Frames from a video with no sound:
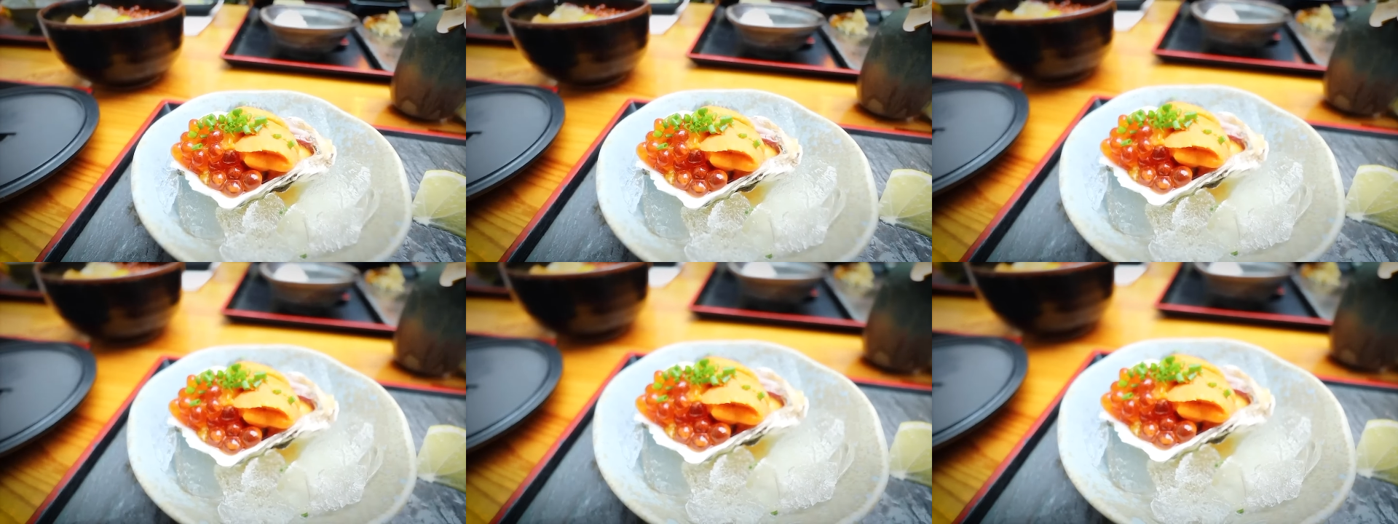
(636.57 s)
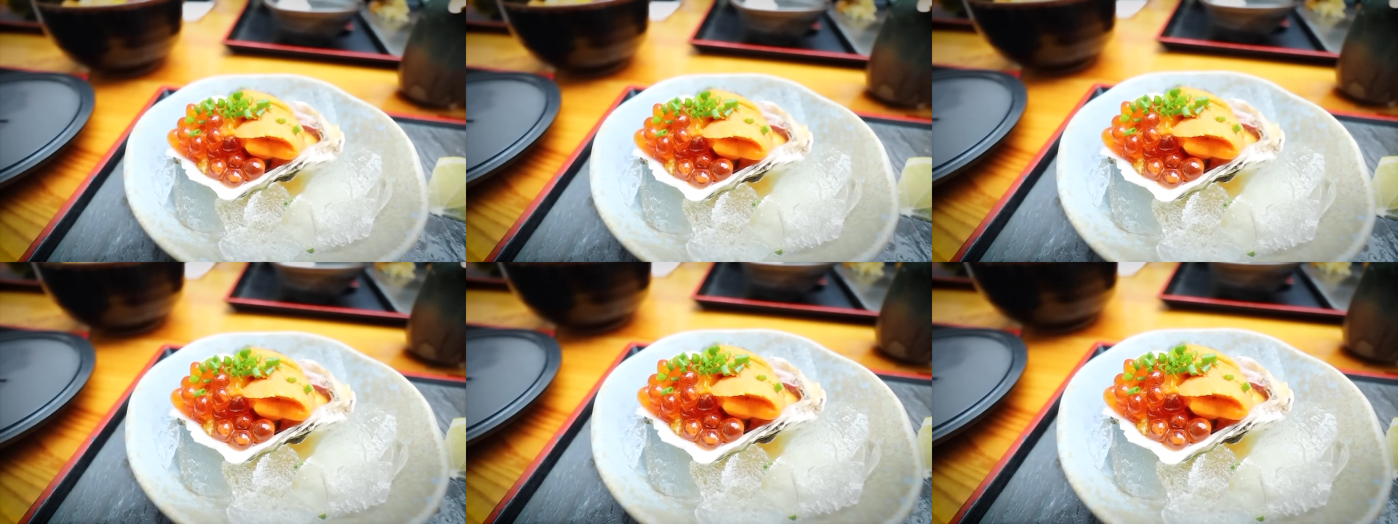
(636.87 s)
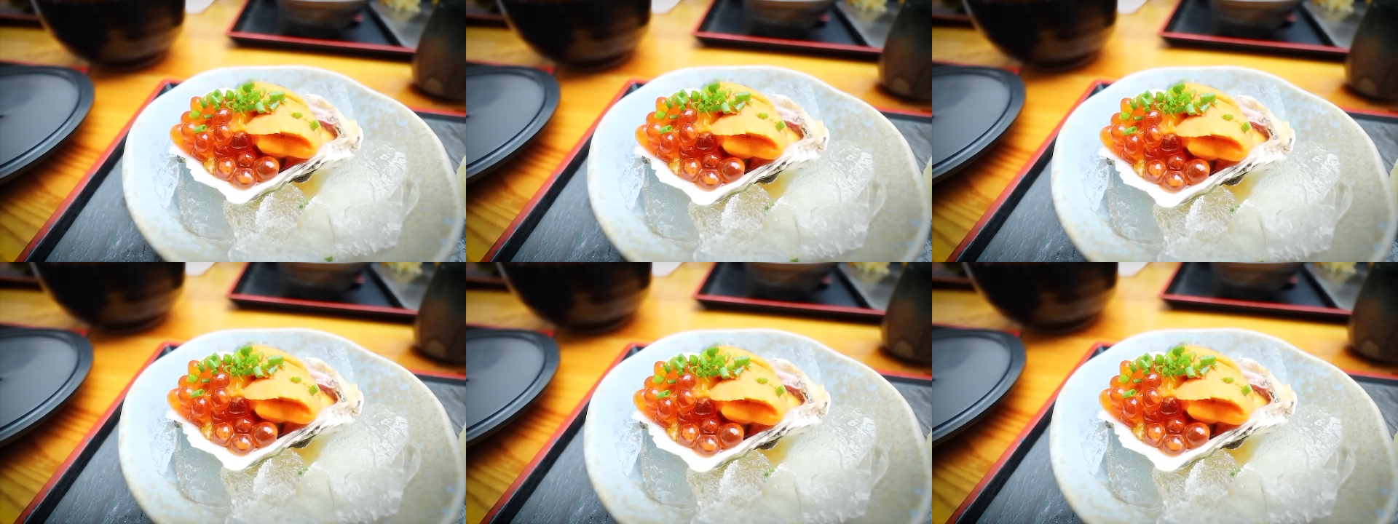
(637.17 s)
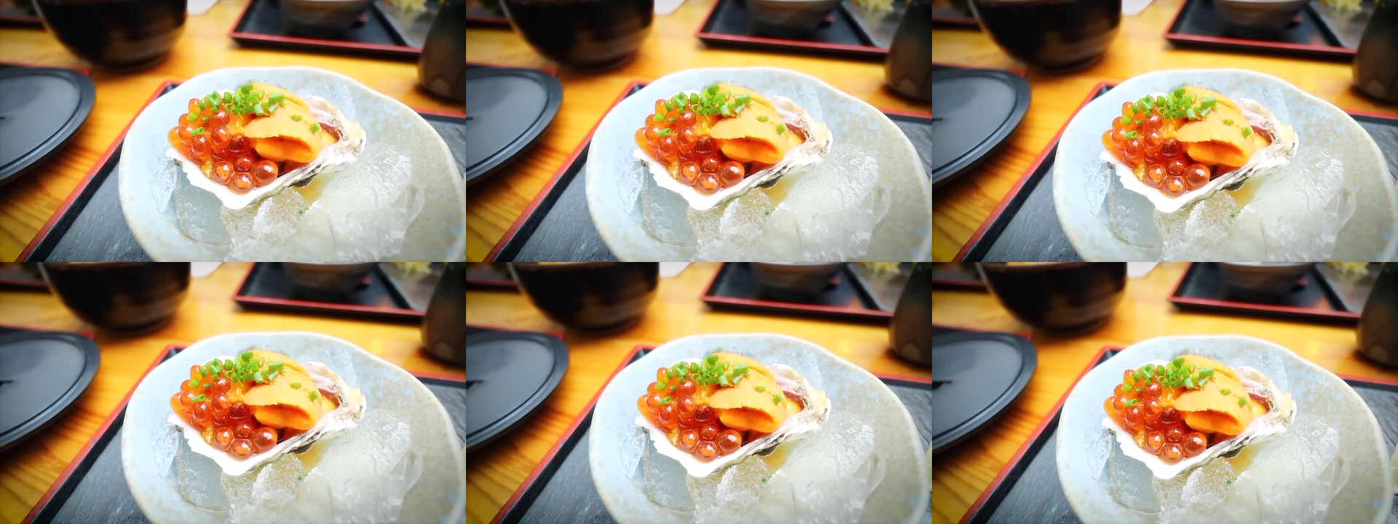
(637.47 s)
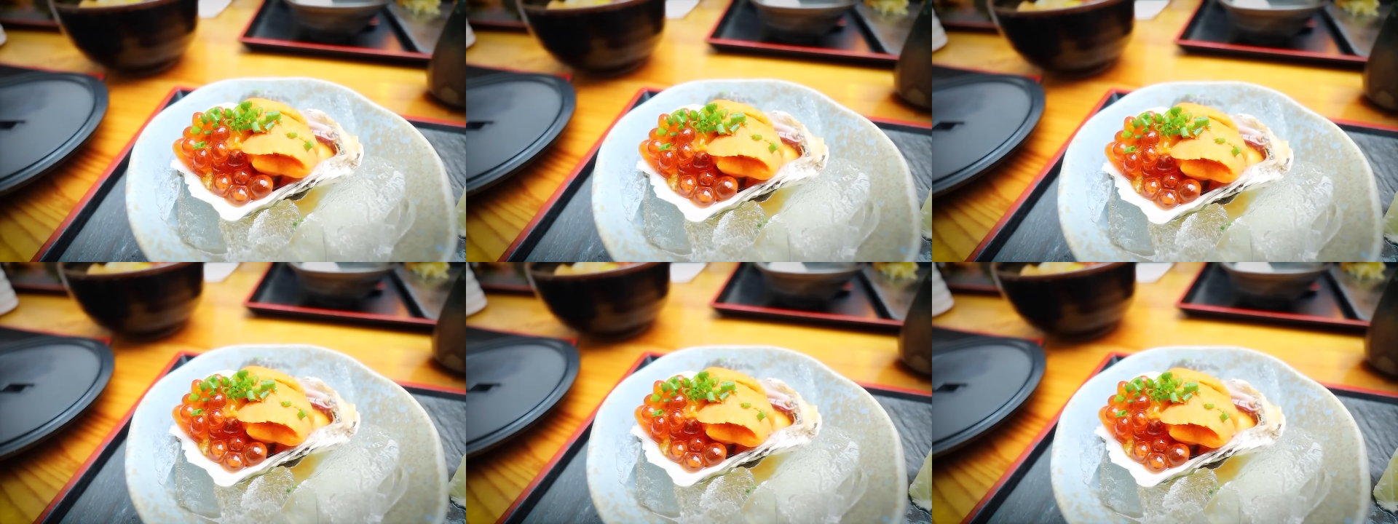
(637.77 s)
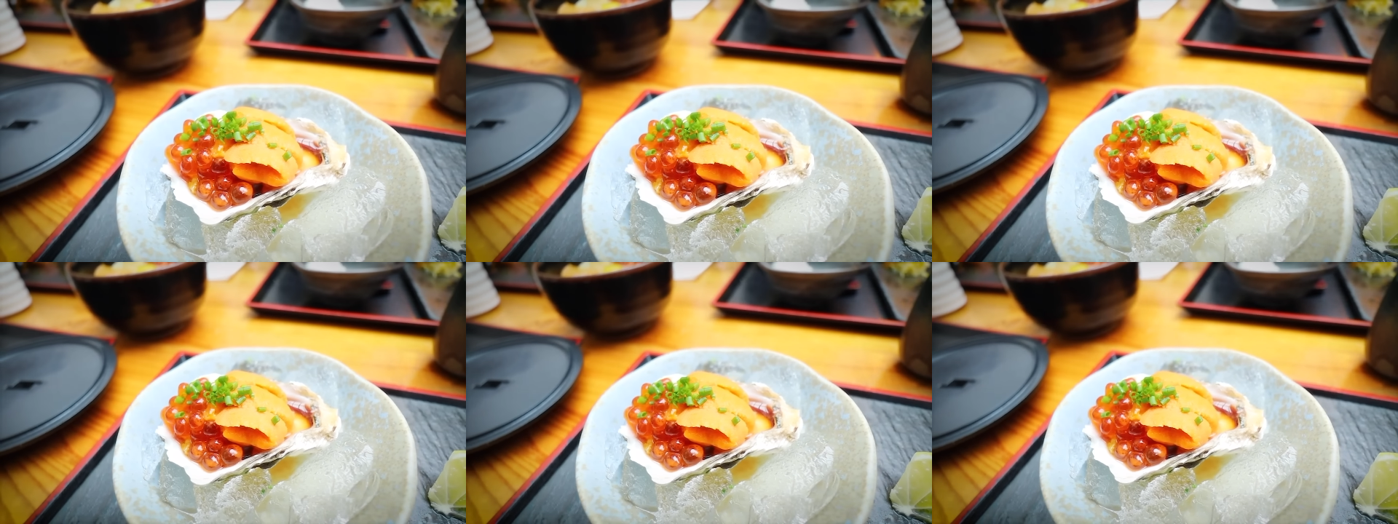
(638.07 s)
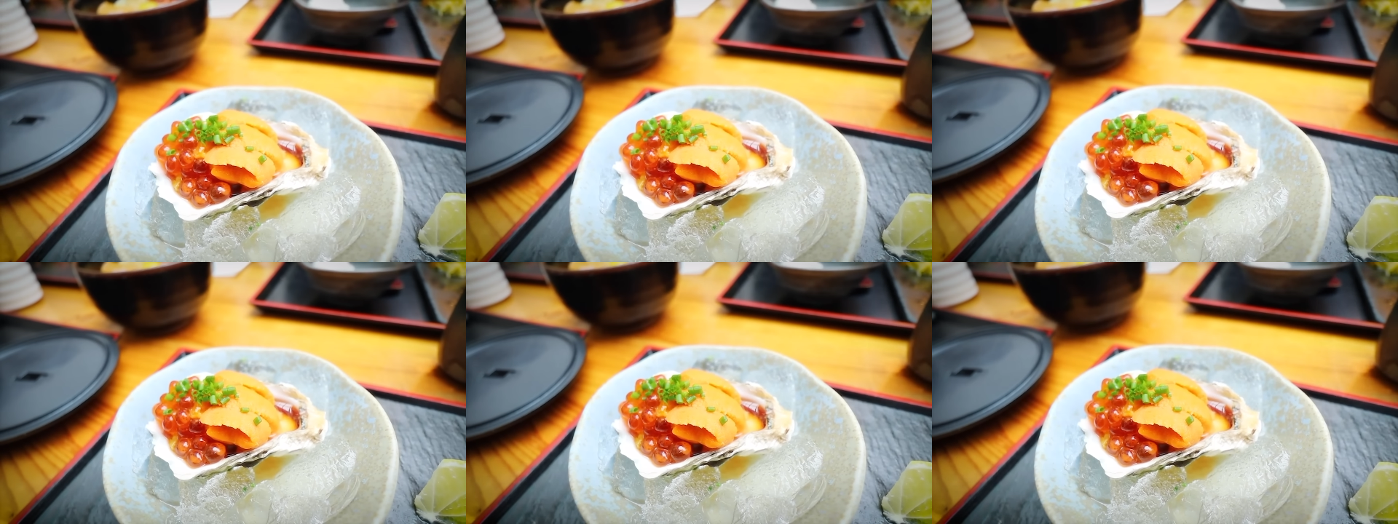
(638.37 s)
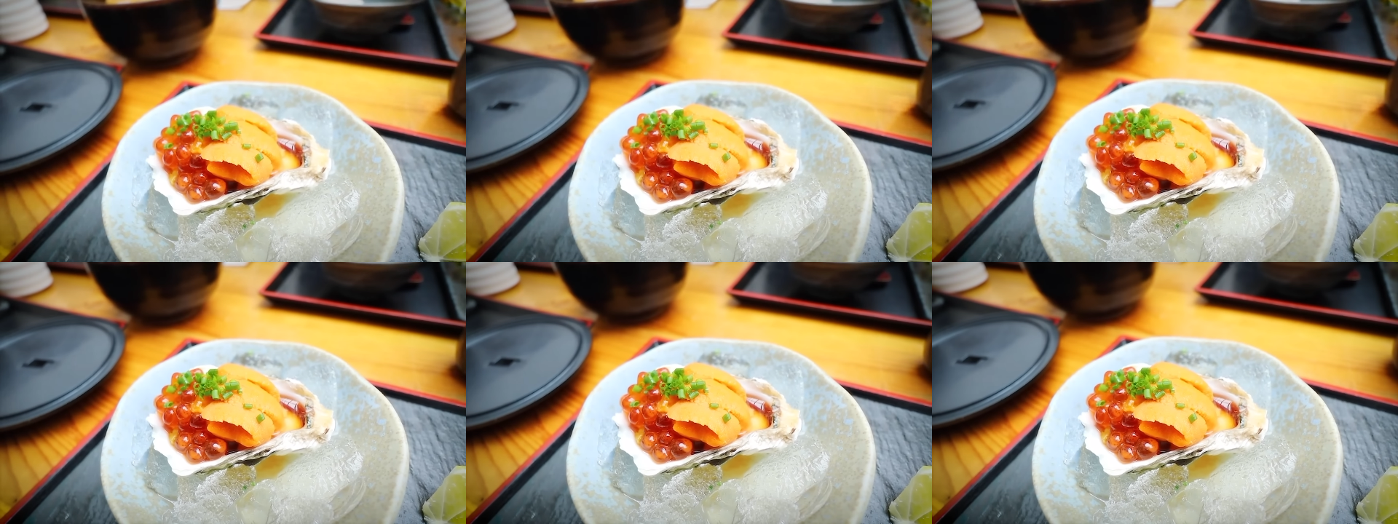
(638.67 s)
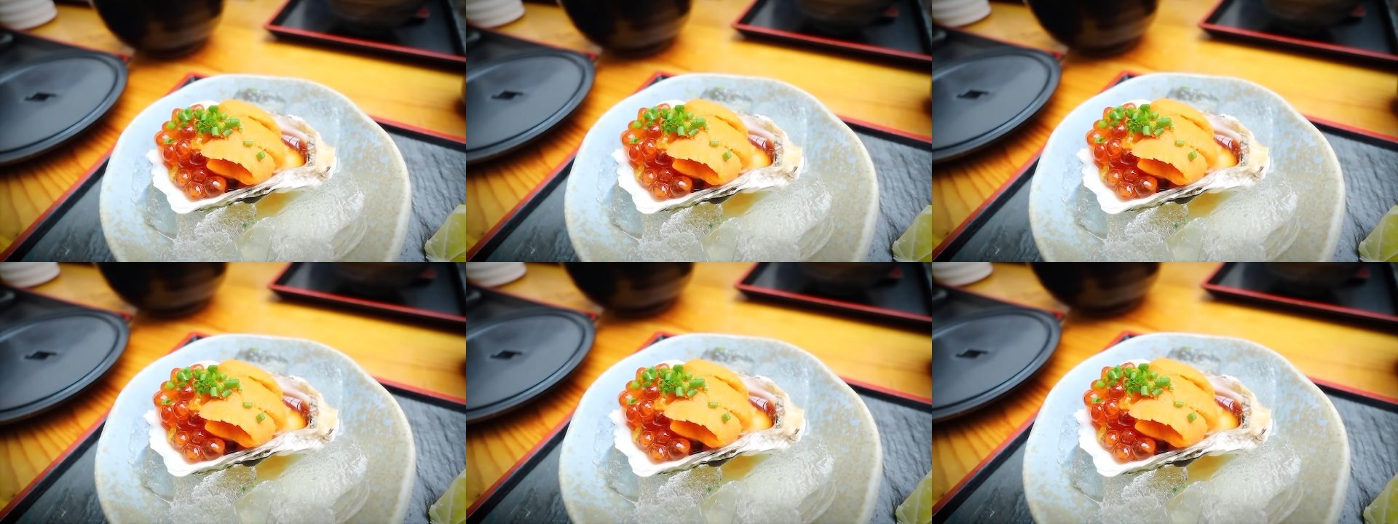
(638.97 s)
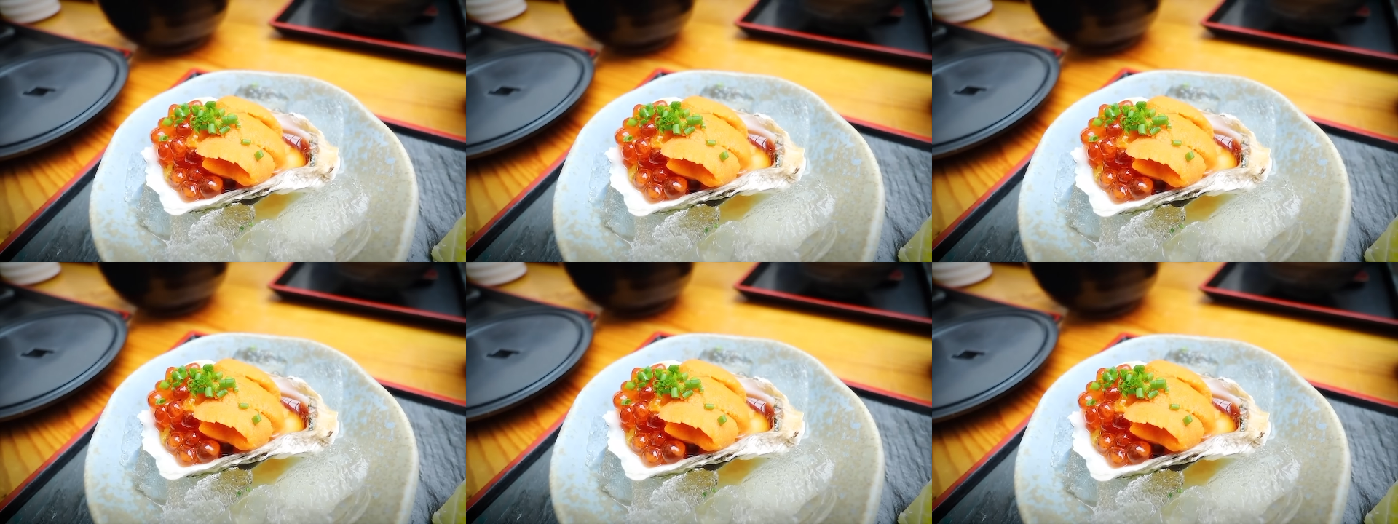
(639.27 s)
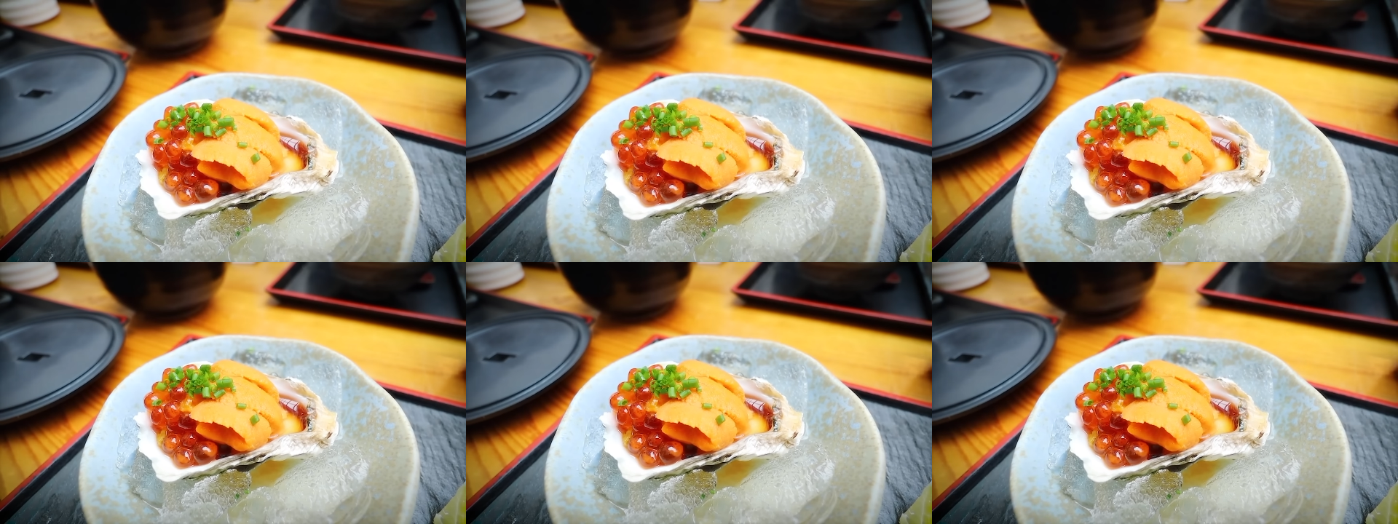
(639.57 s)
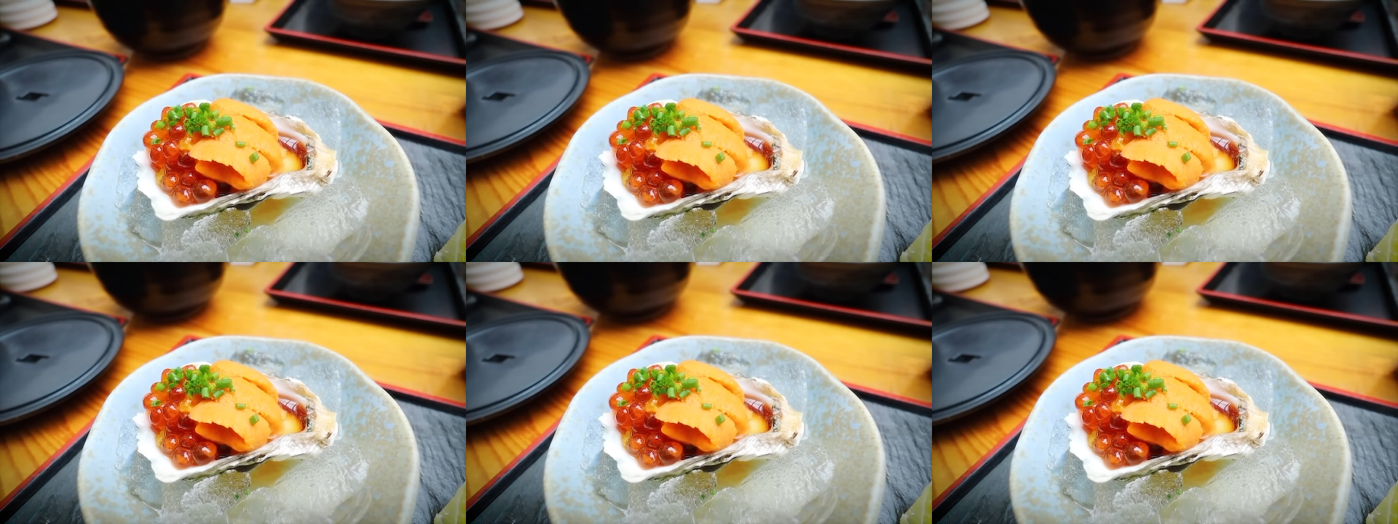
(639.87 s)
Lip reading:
No face is visible, so there are no lips to read.